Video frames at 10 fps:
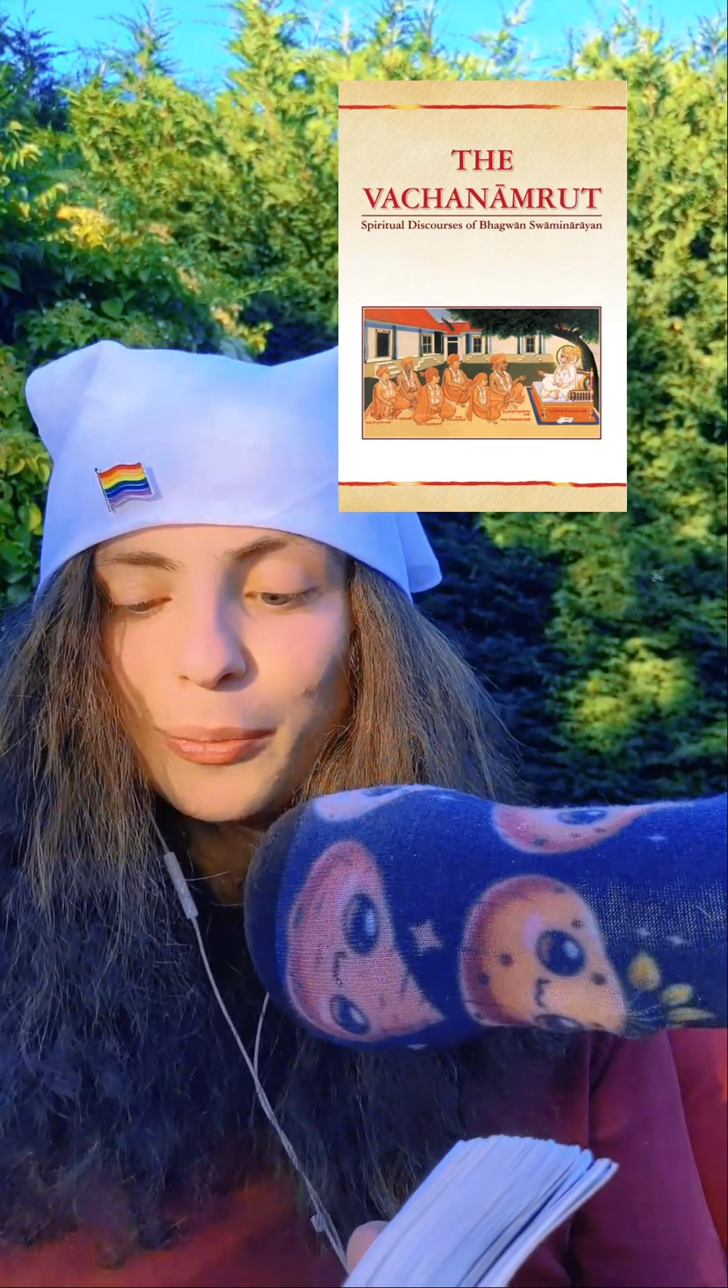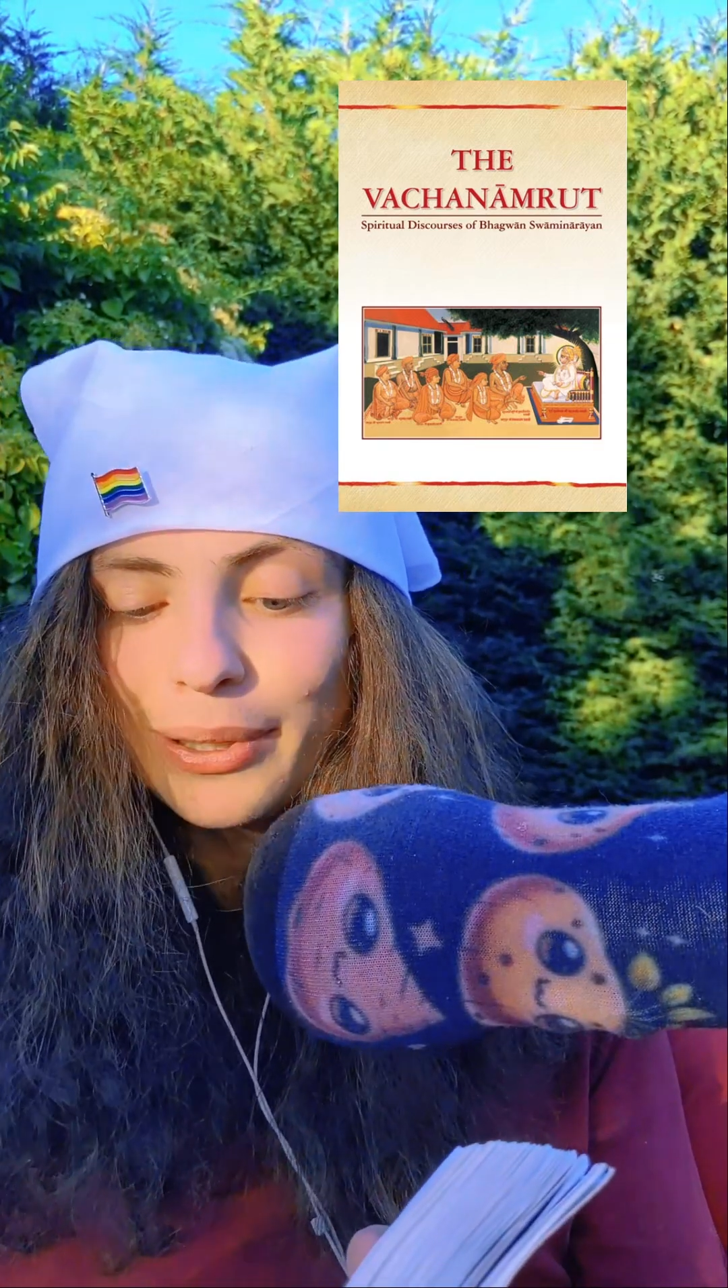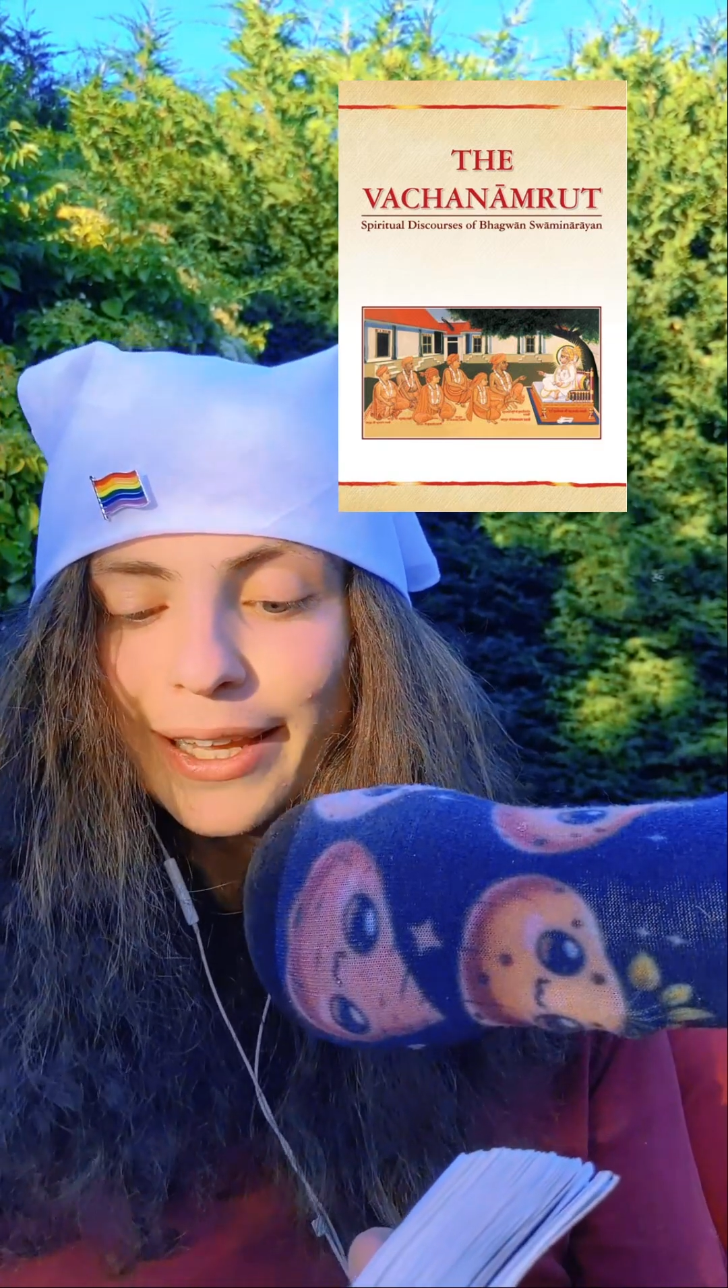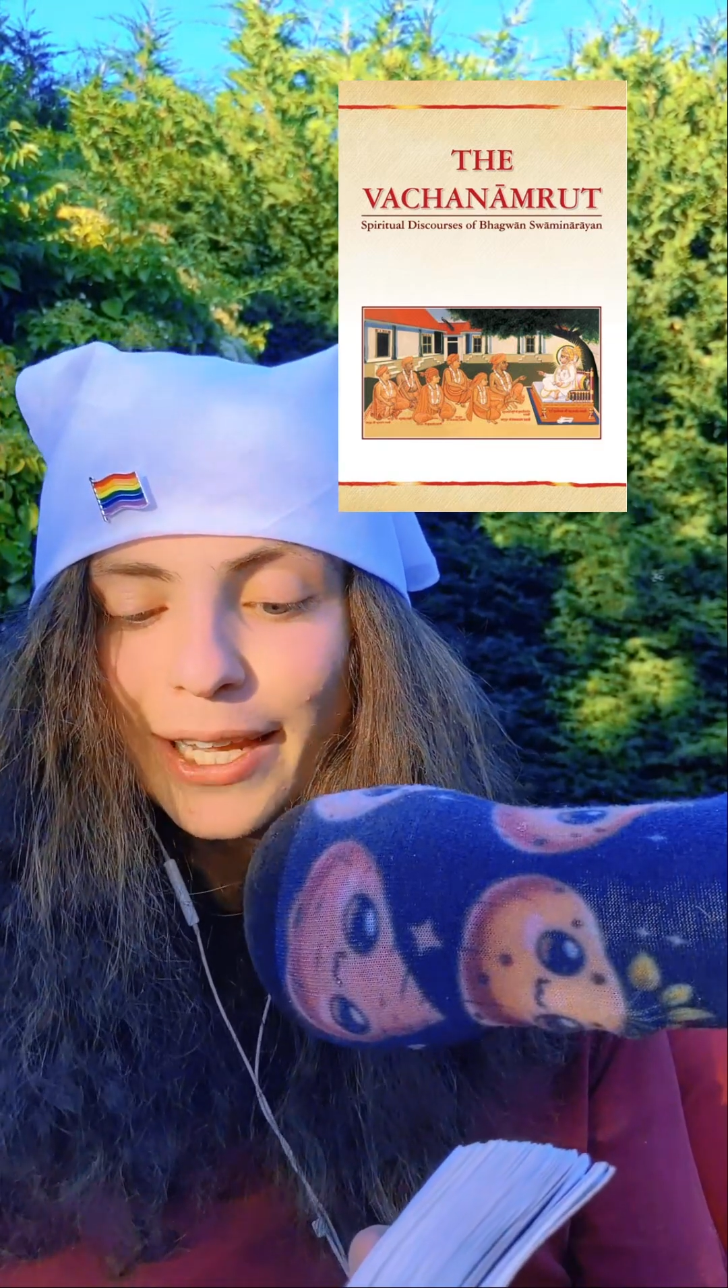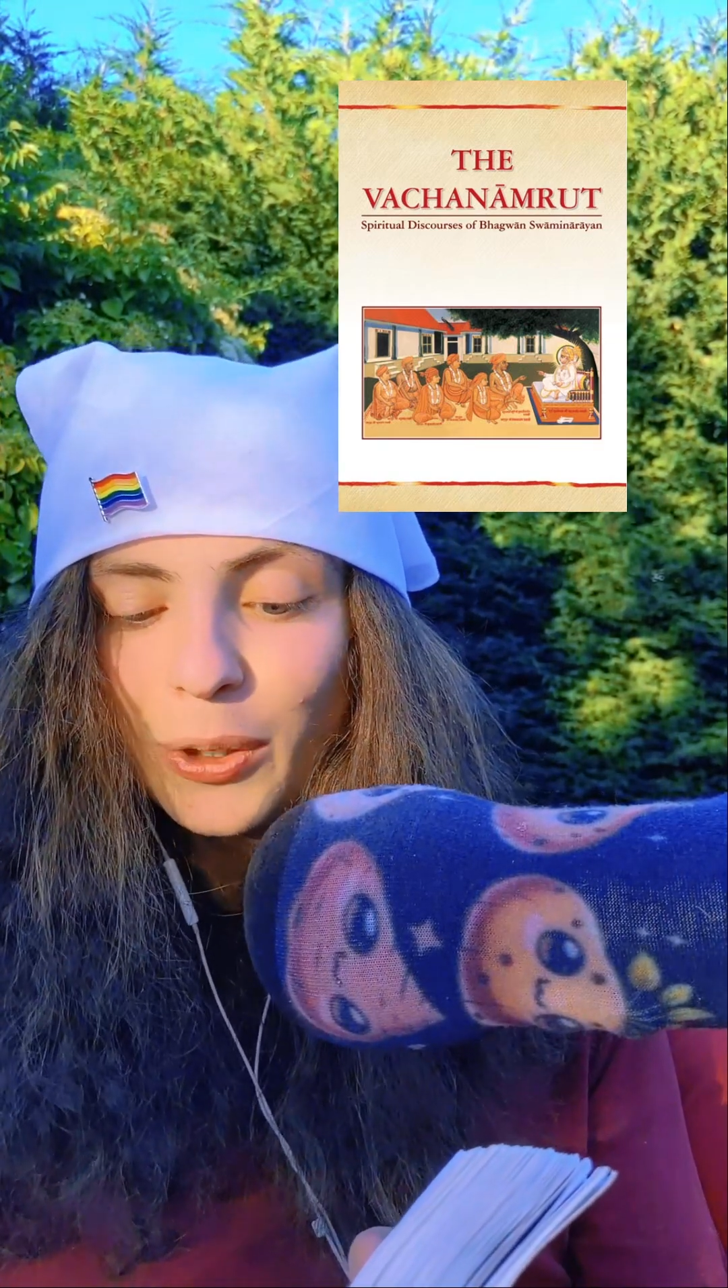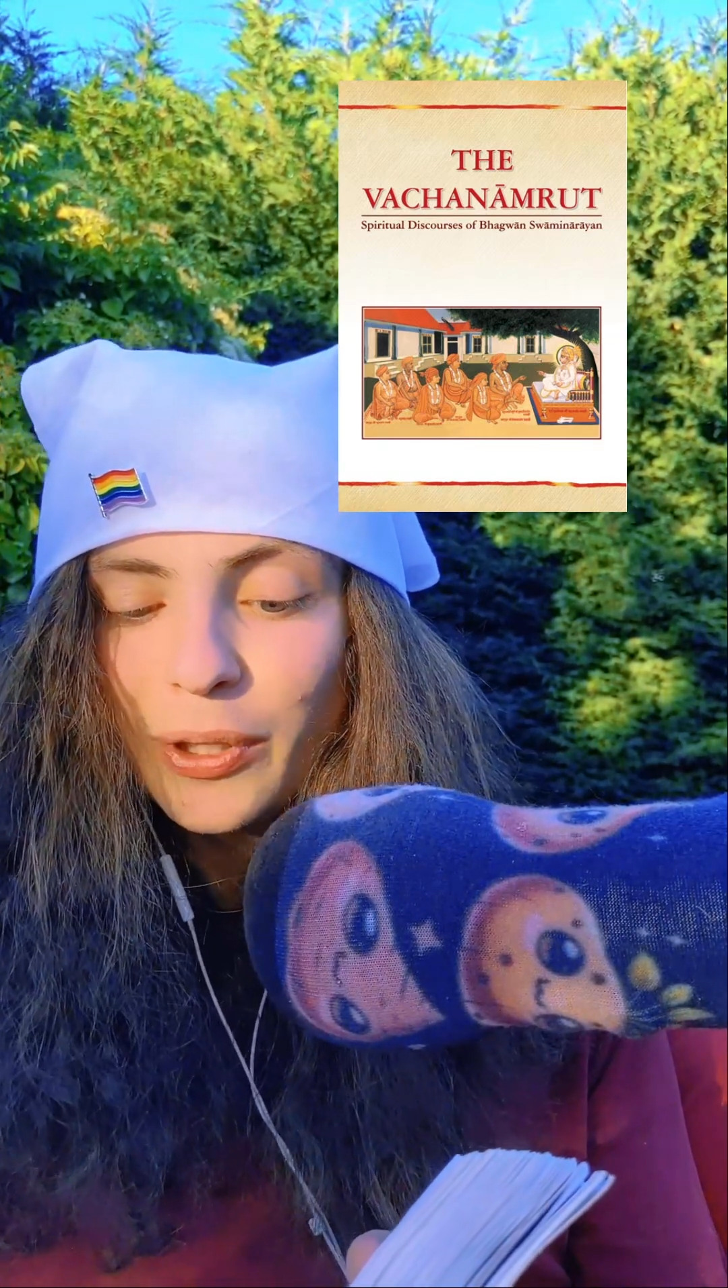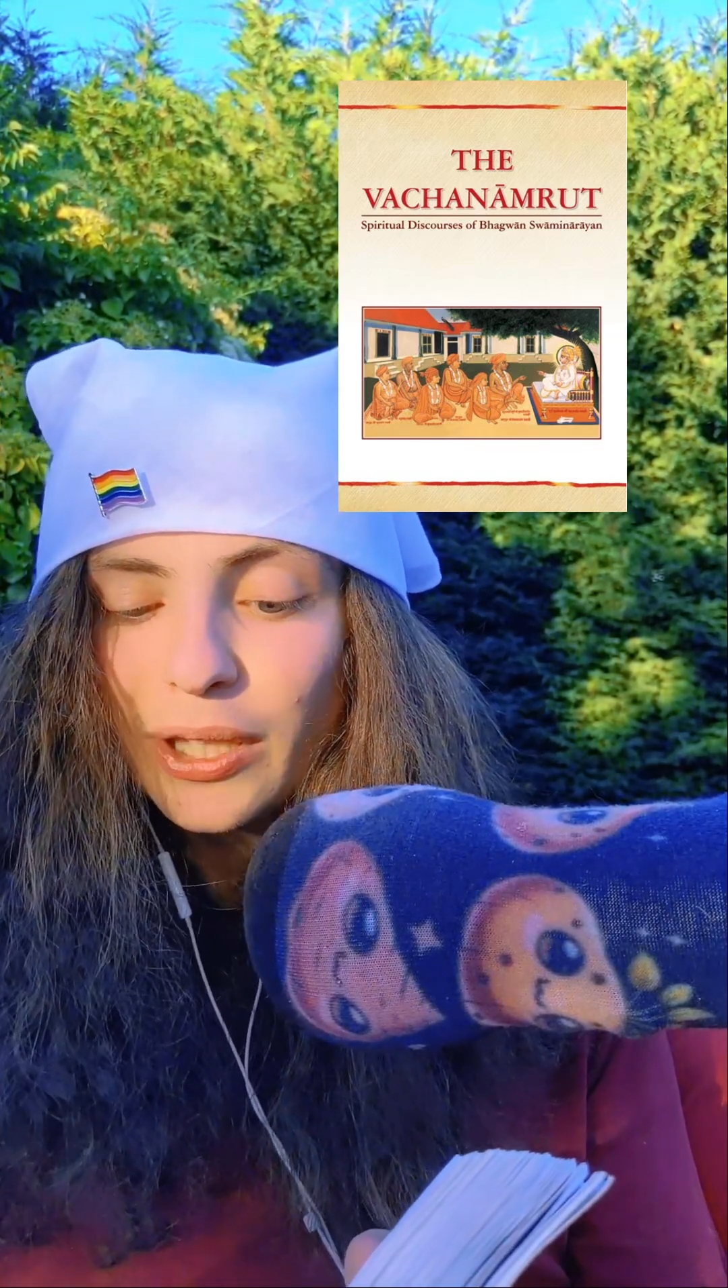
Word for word: played with